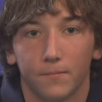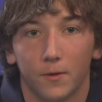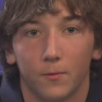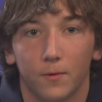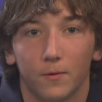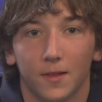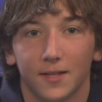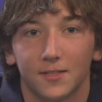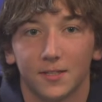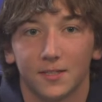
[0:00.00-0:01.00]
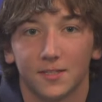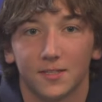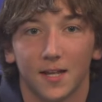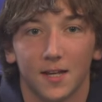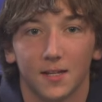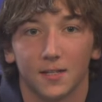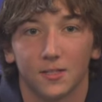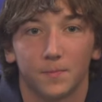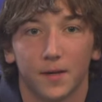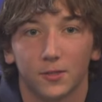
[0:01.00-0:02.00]
We would like to extend a
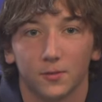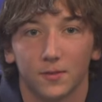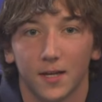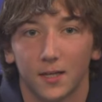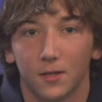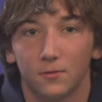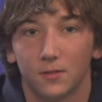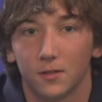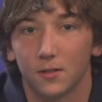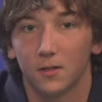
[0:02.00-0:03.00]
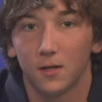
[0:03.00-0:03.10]
special thank you to